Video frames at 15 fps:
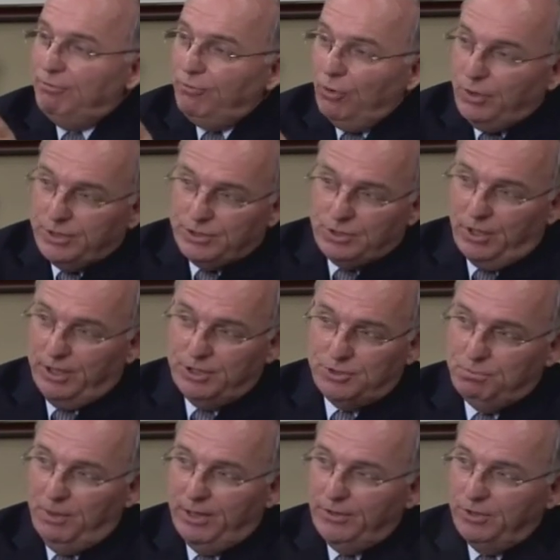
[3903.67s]
and focused
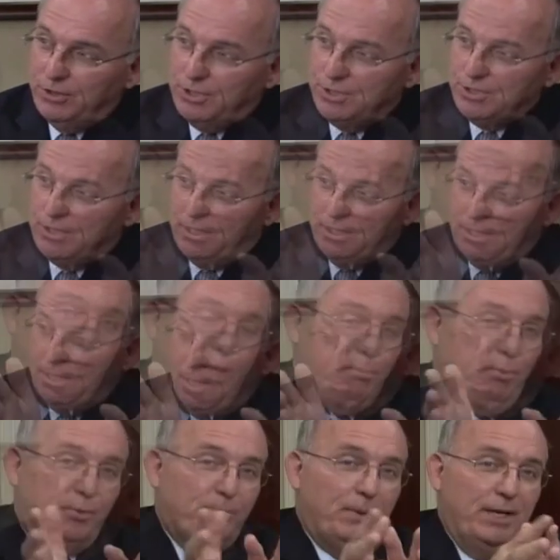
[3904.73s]
on his mother just a
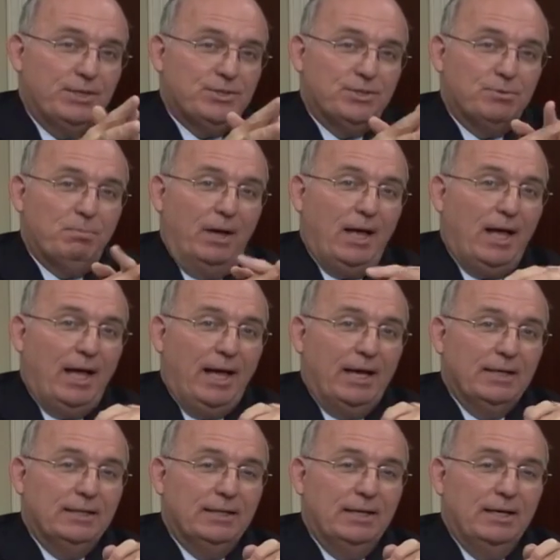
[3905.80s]
couple paces
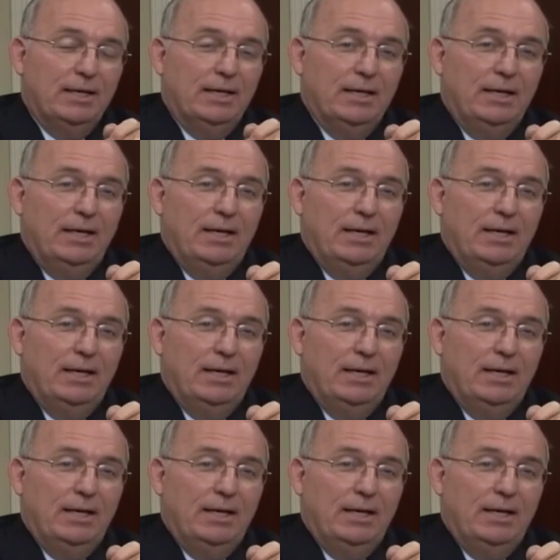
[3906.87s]
behind.